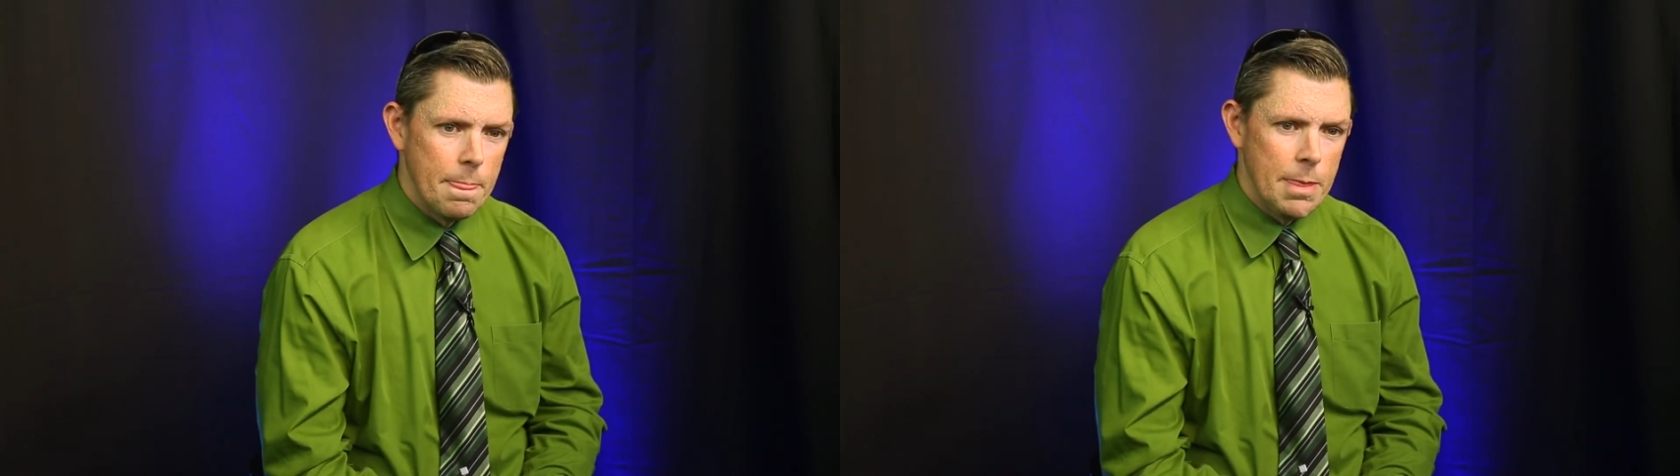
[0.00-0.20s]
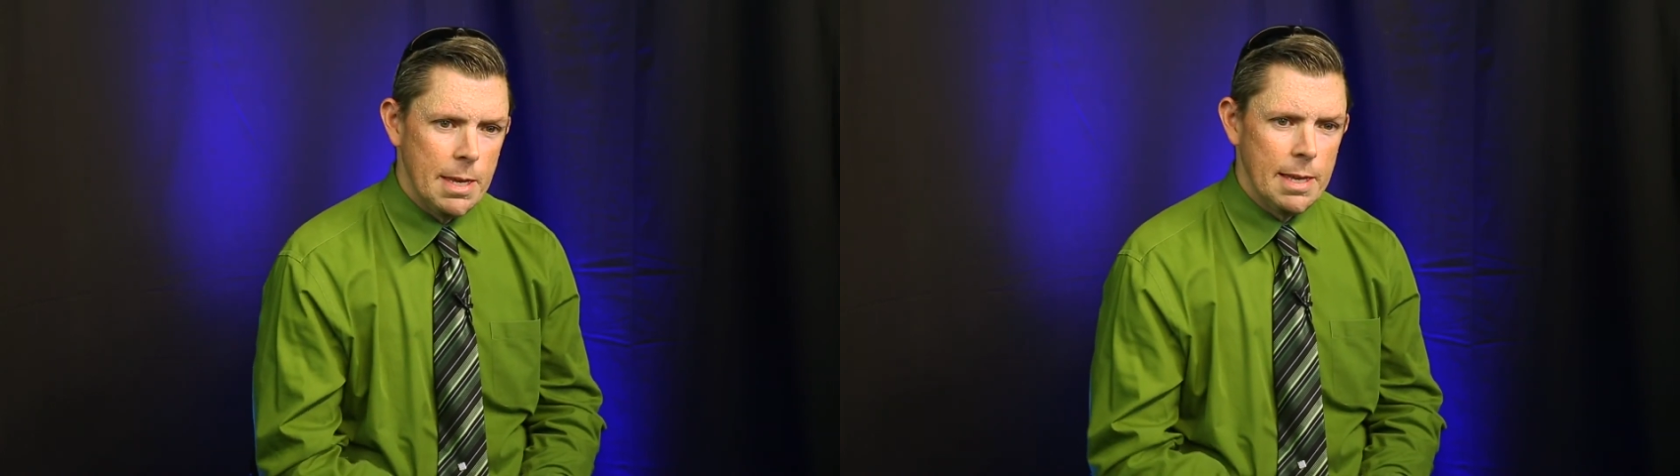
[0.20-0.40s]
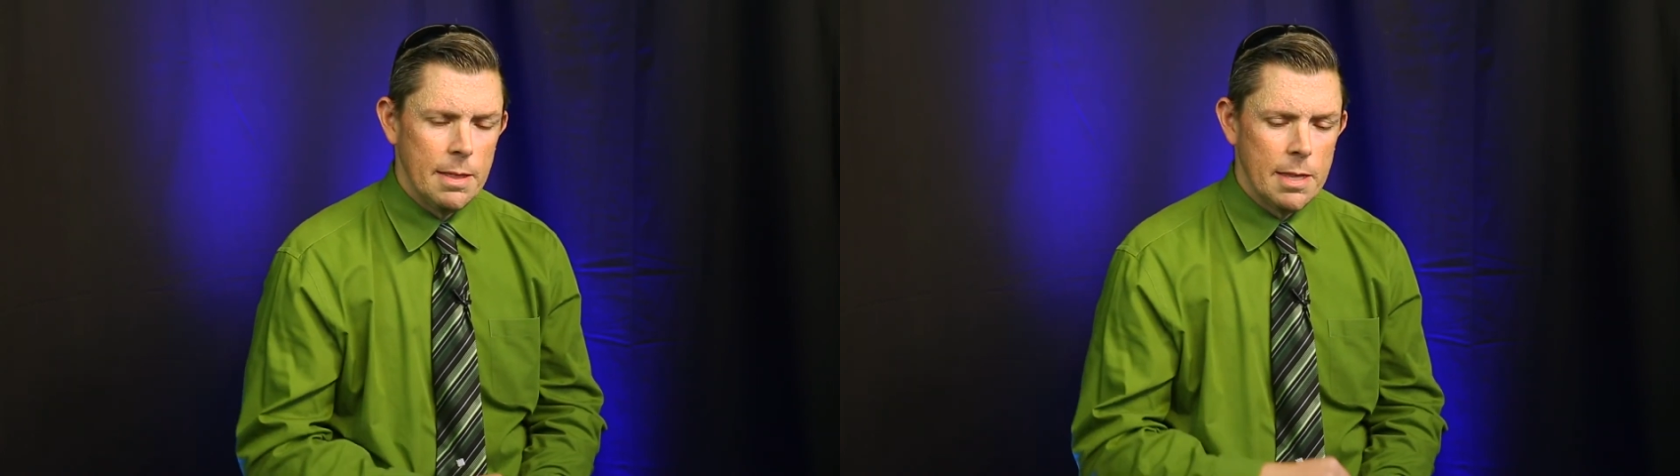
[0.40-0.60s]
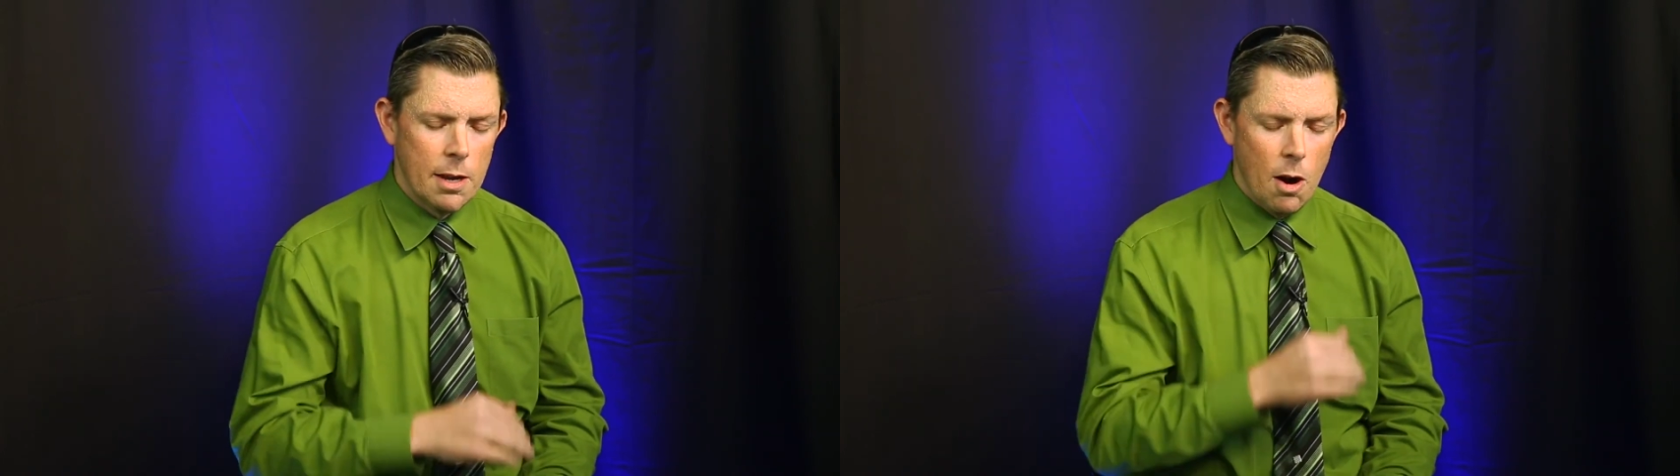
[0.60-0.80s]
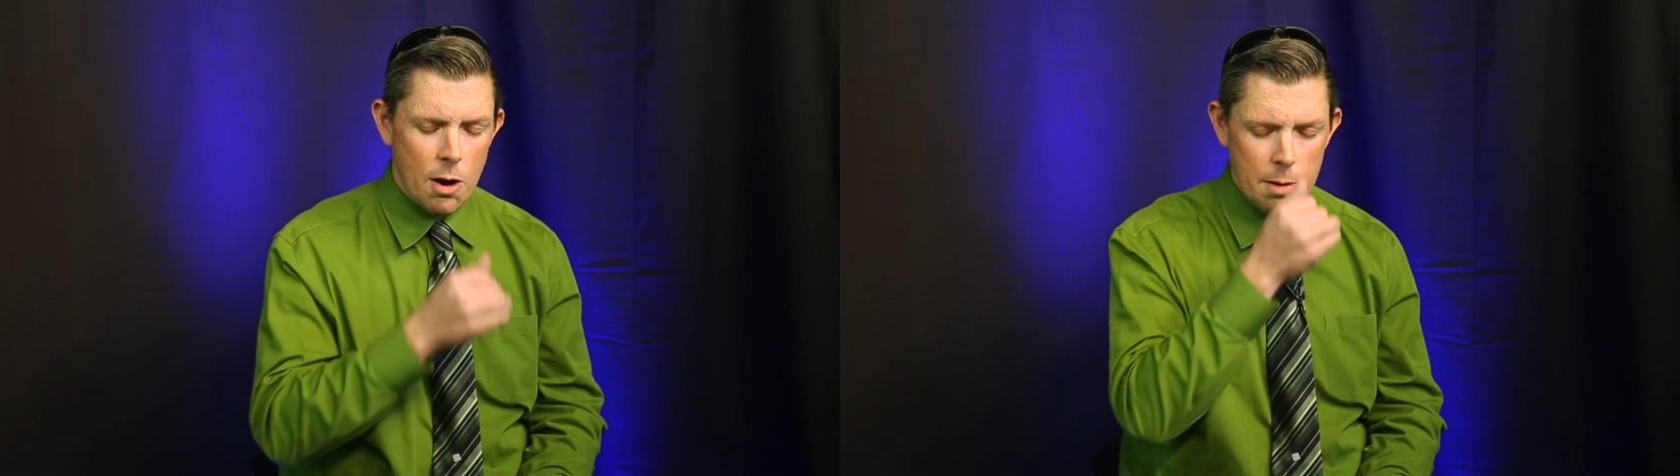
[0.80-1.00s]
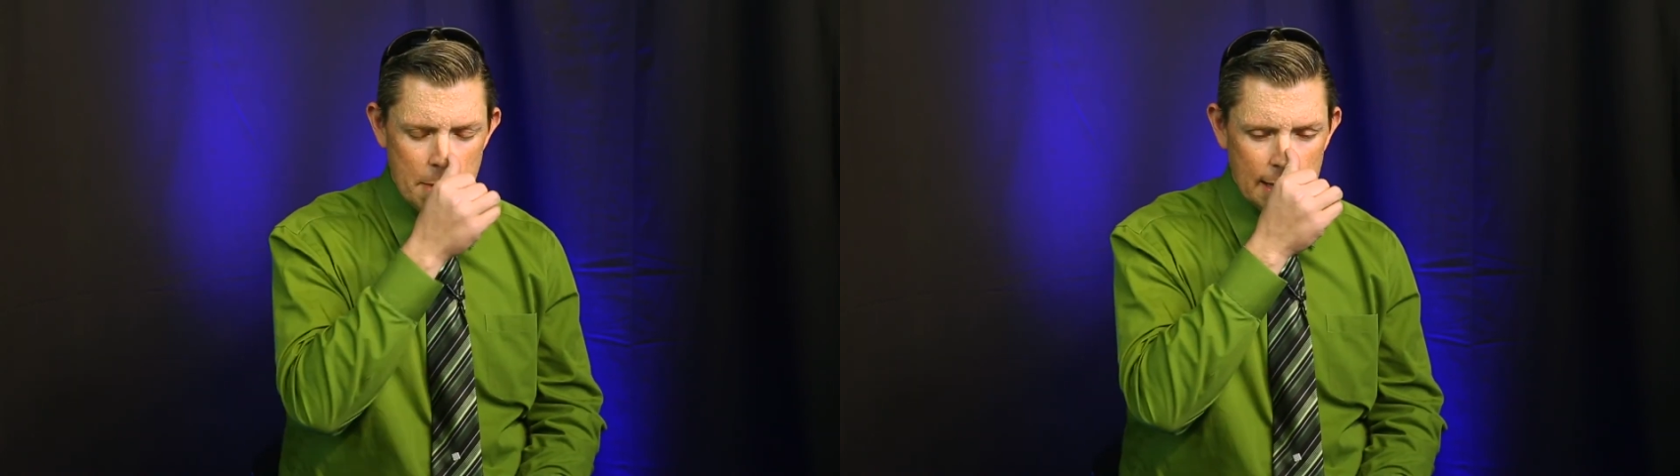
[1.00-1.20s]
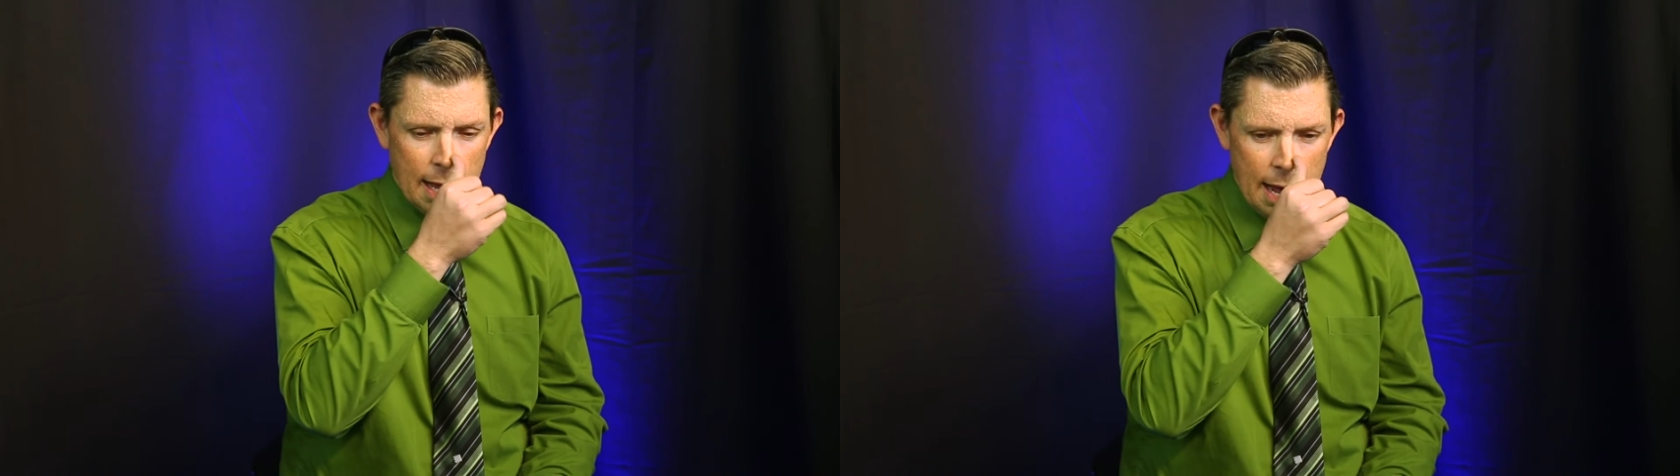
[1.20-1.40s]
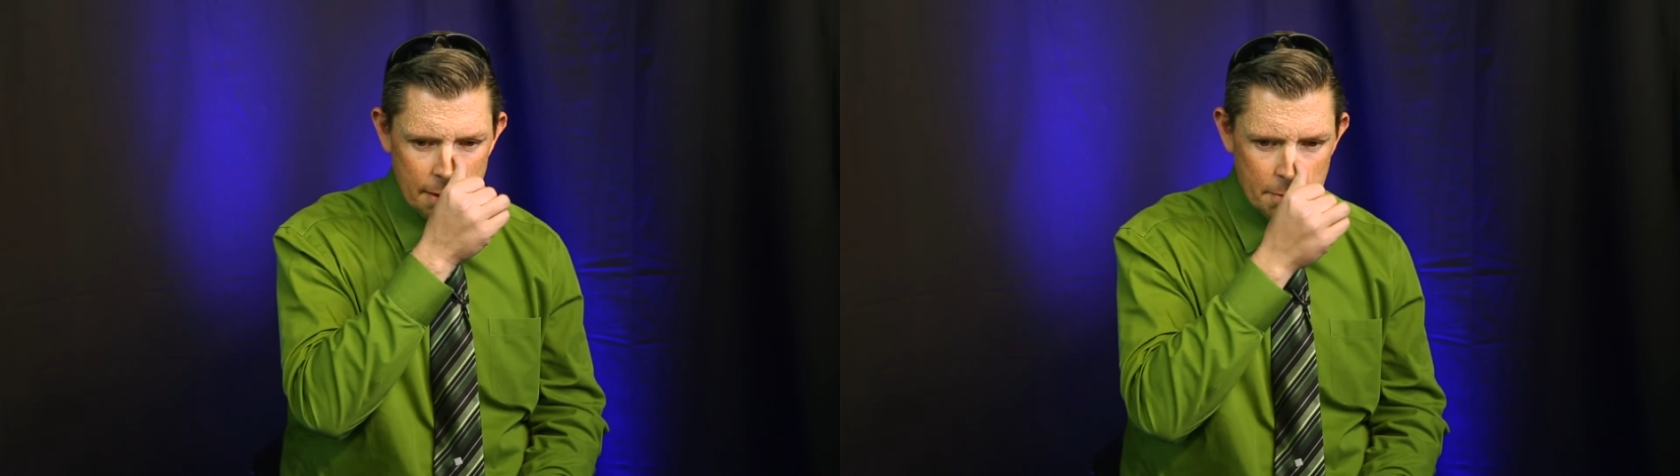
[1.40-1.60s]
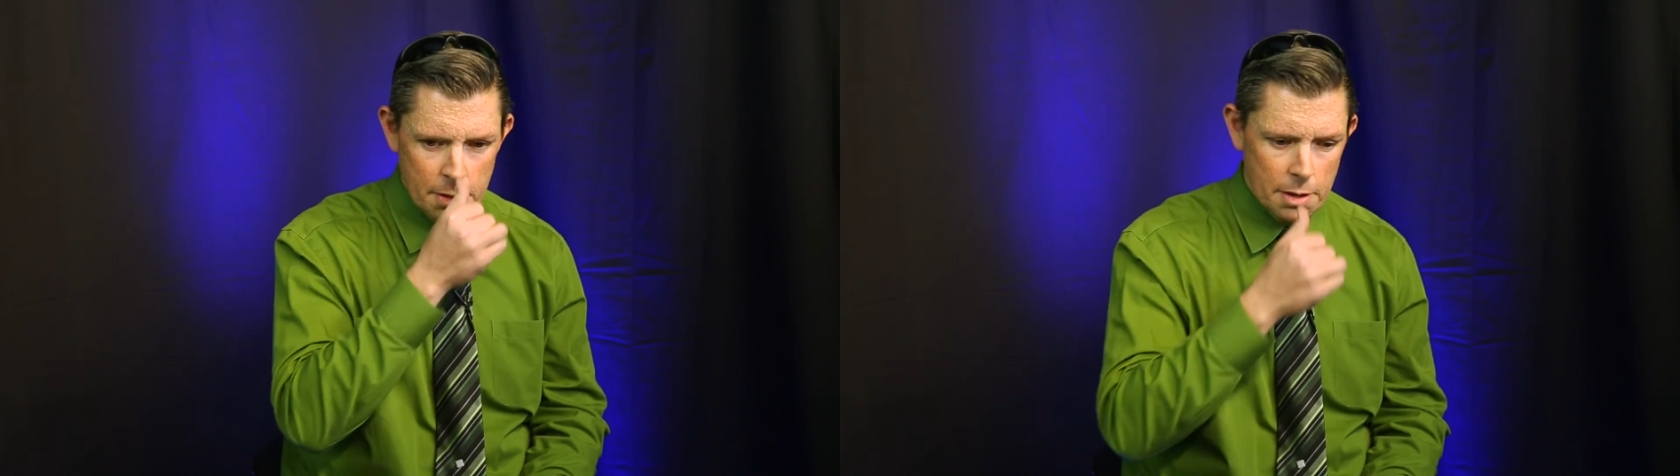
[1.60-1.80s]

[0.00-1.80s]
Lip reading: The guardian ad litem,